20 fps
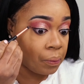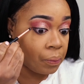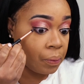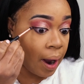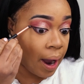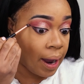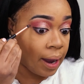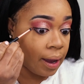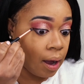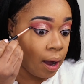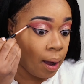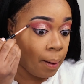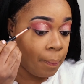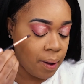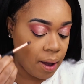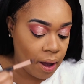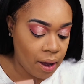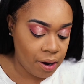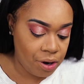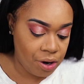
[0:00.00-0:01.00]
right
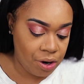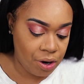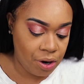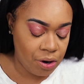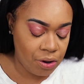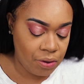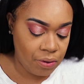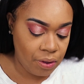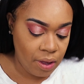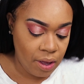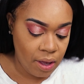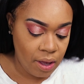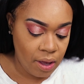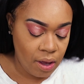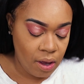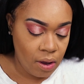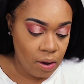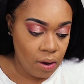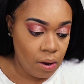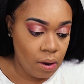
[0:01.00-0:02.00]
up under
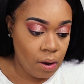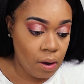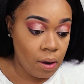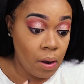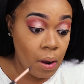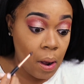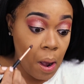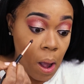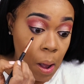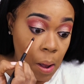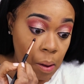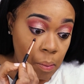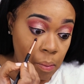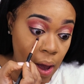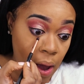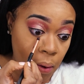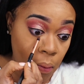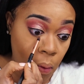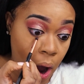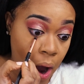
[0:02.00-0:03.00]

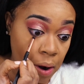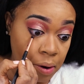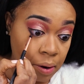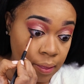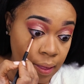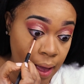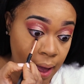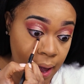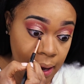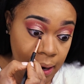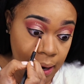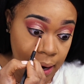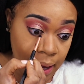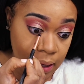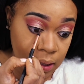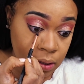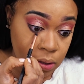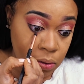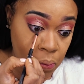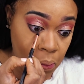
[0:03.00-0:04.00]
my waterline,
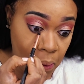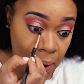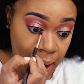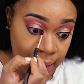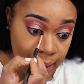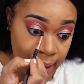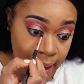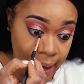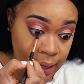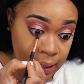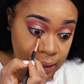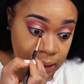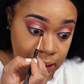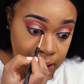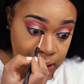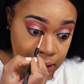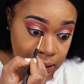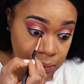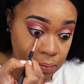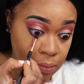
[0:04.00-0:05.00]
as well as
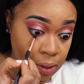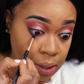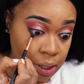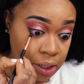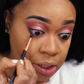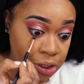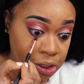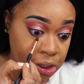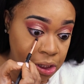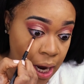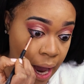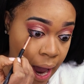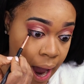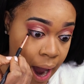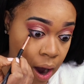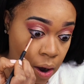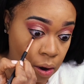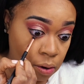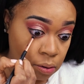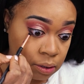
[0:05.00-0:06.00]
smudge
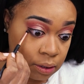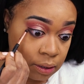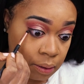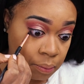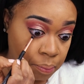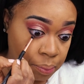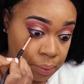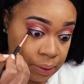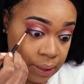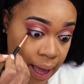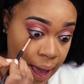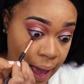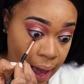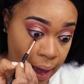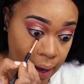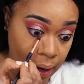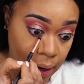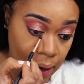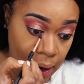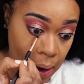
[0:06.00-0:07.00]
out the
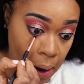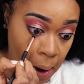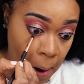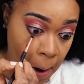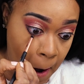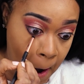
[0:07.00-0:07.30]
black.